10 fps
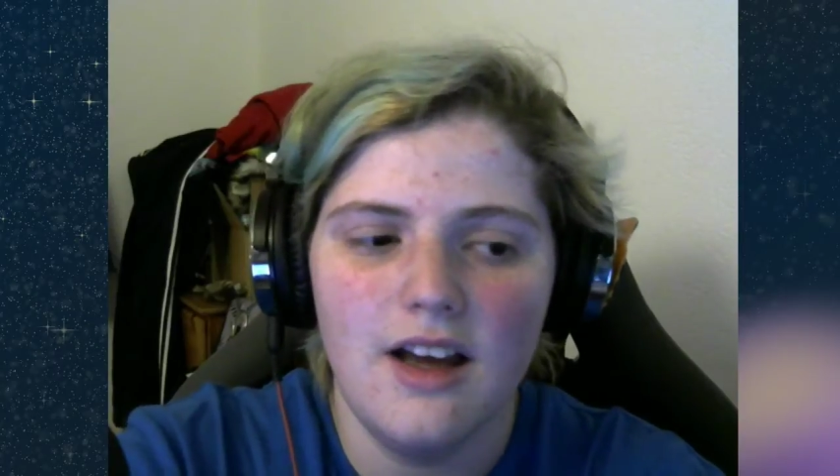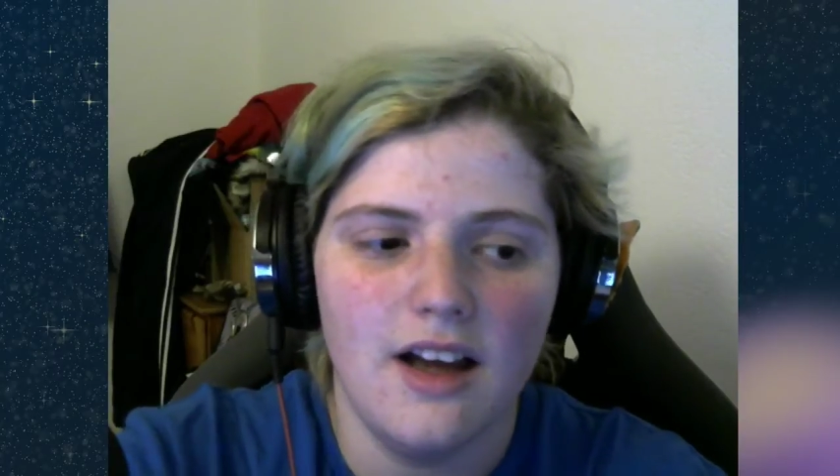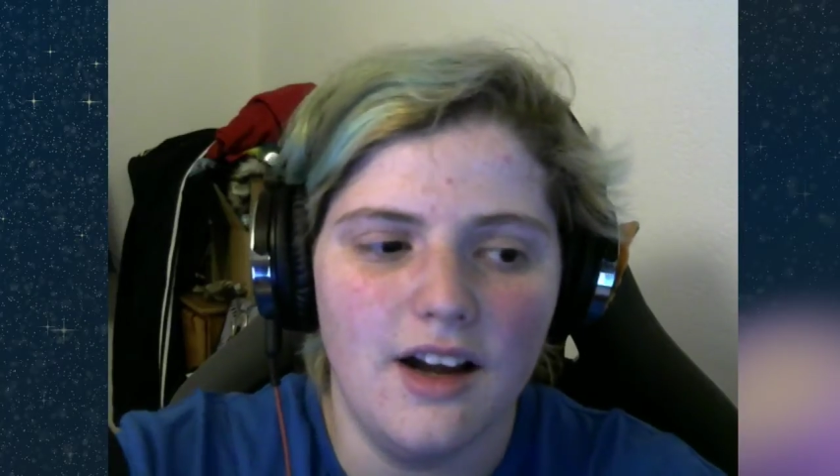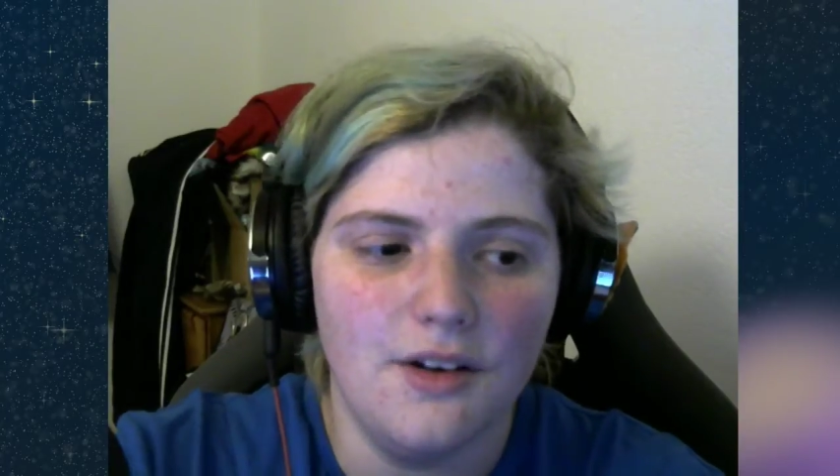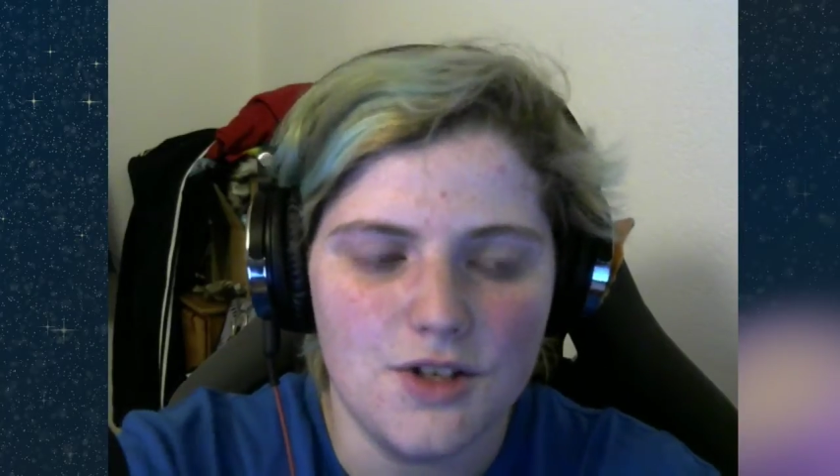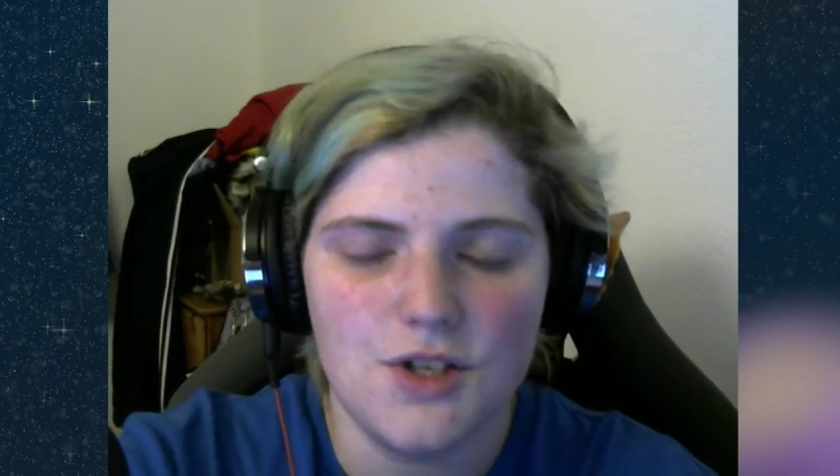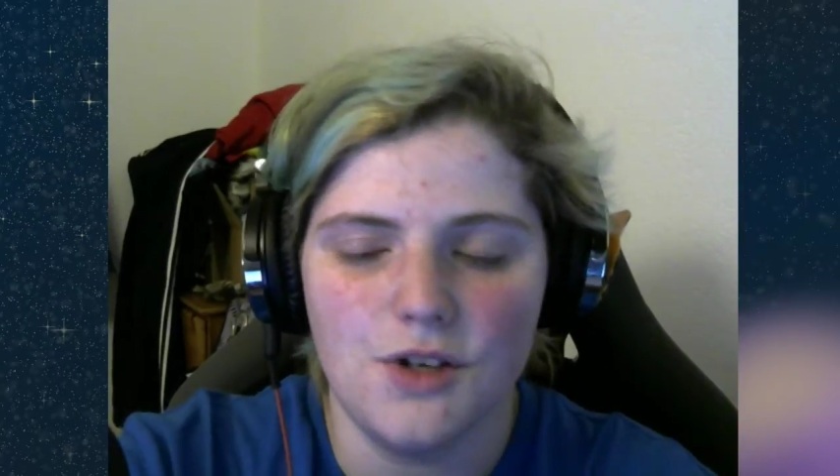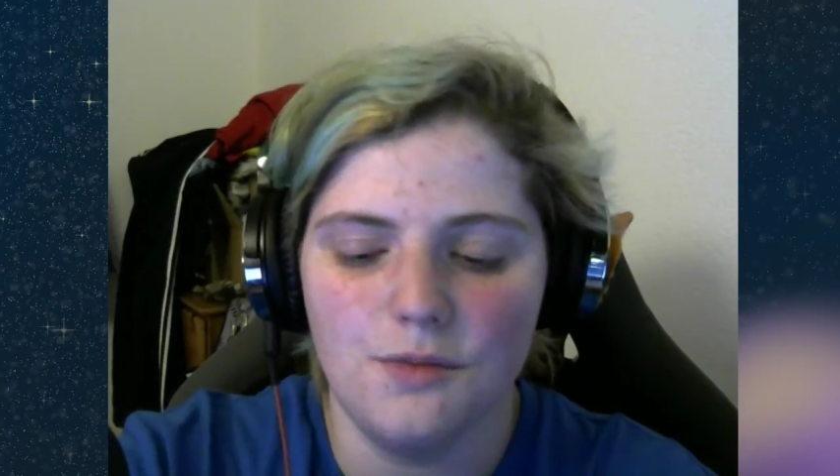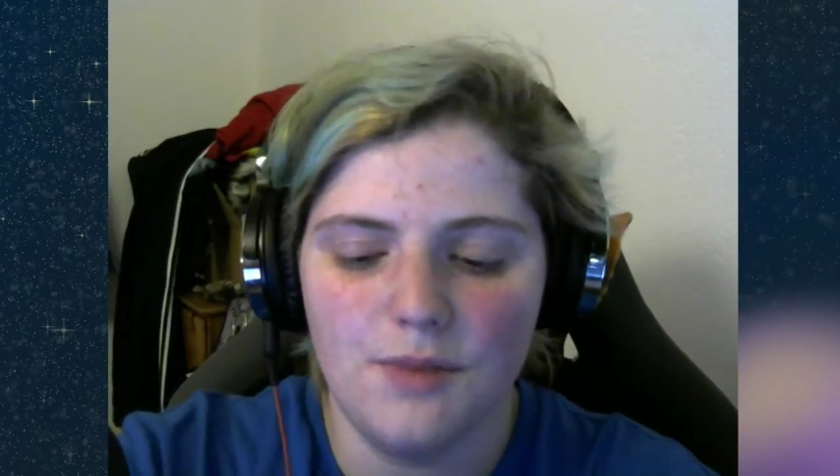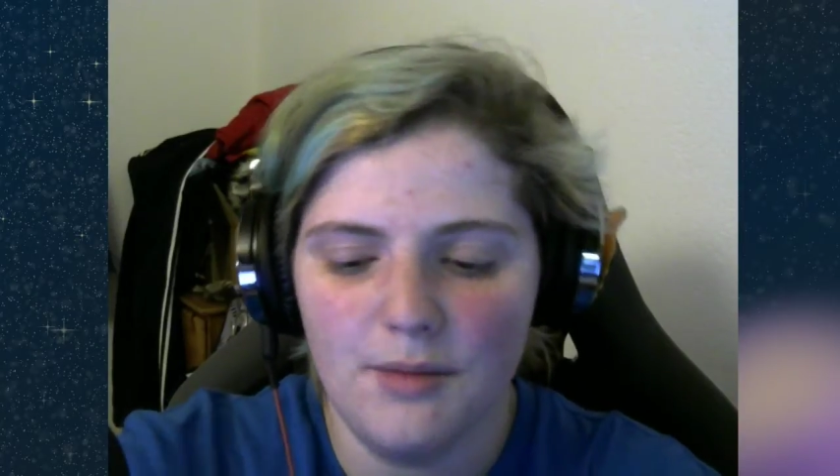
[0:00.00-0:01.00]
I was
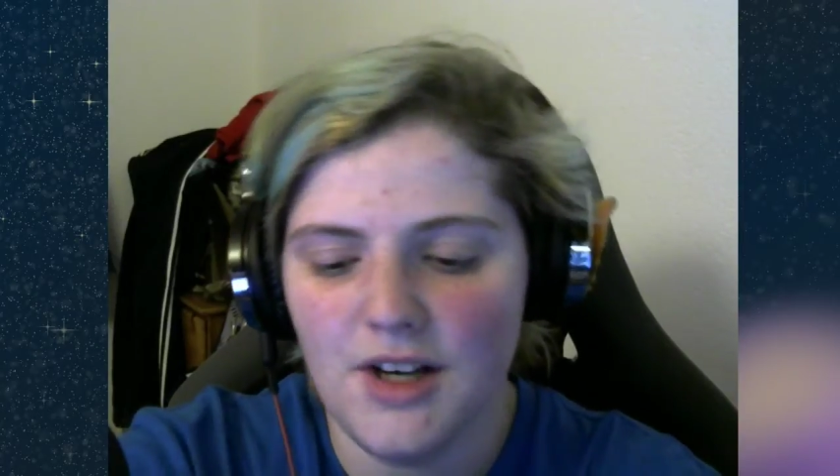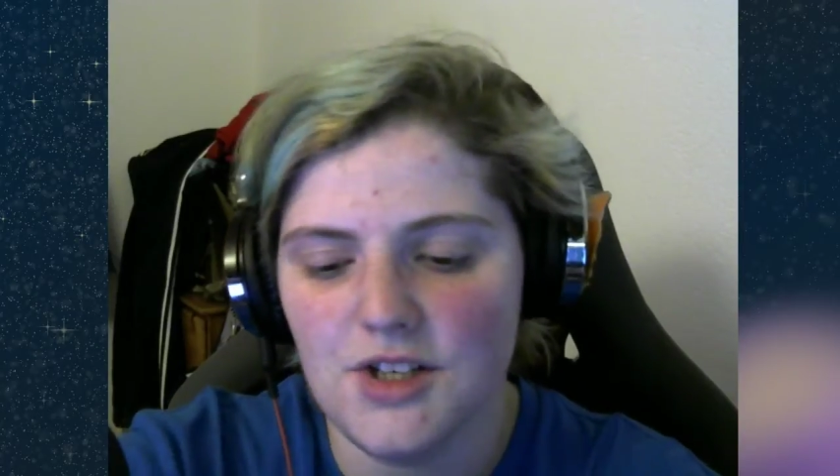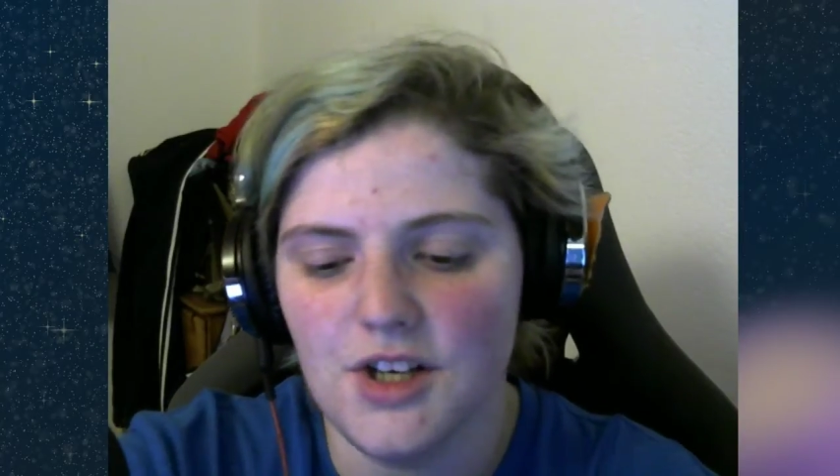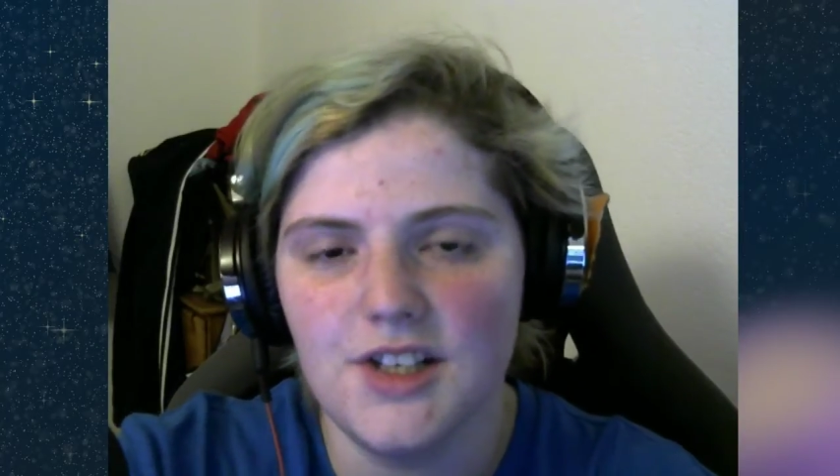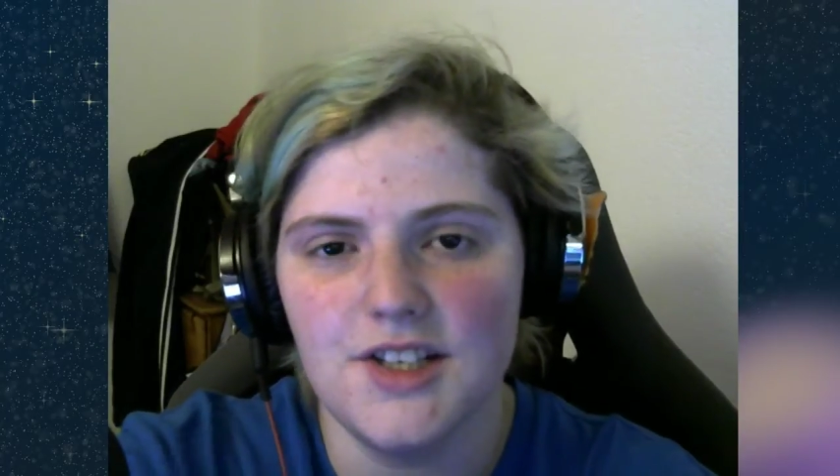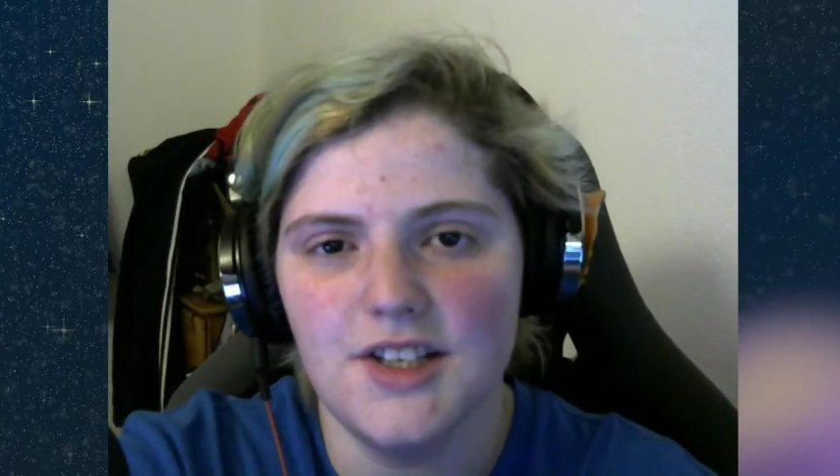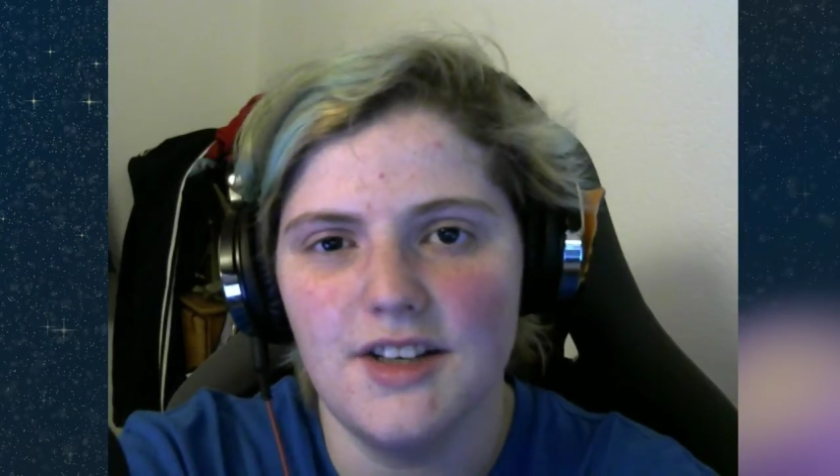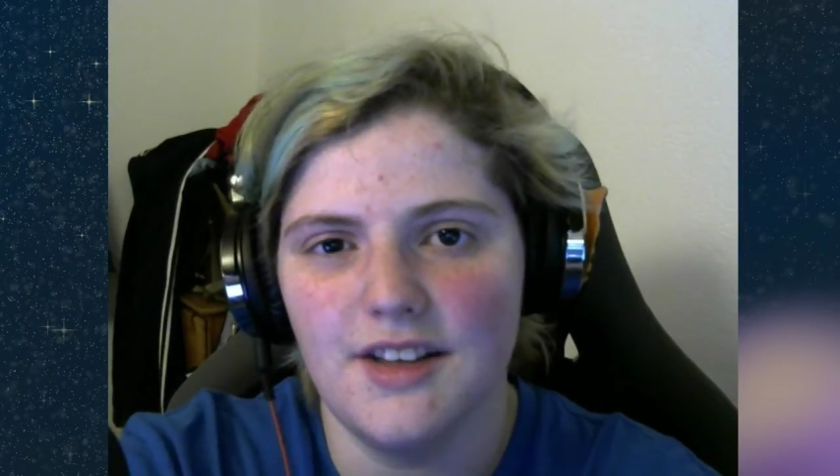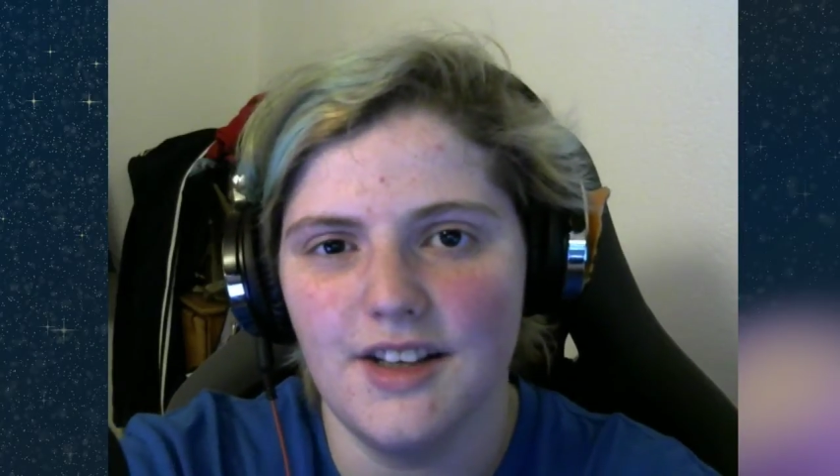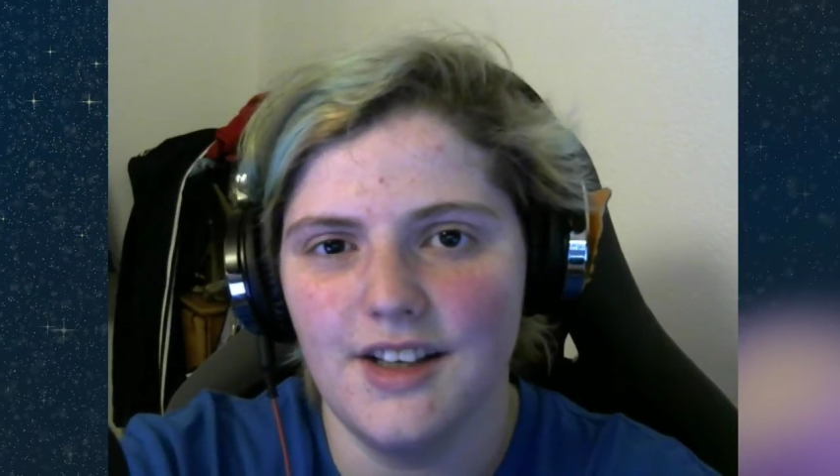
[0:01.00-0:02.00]
told by my doctor
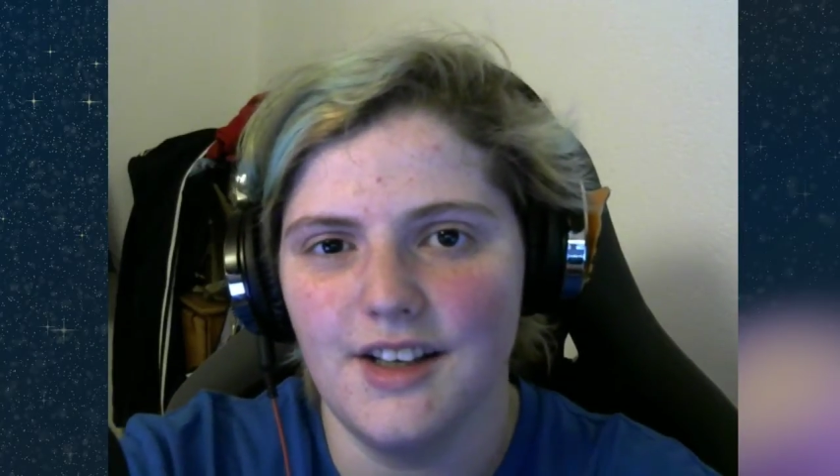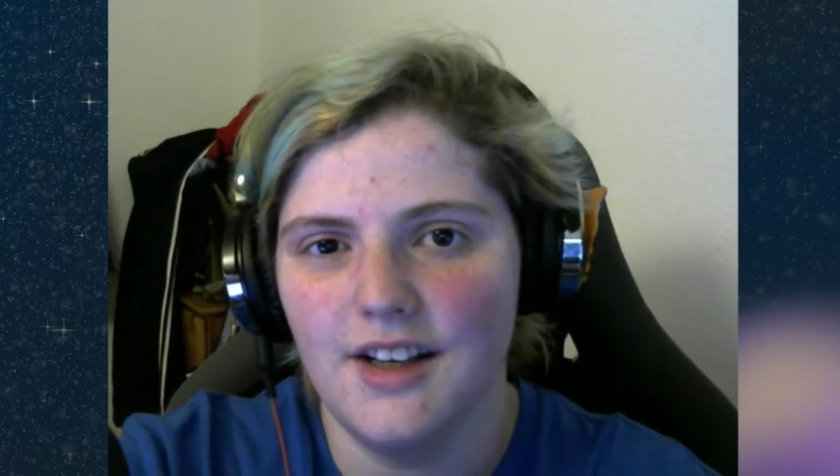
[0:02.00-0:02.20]
that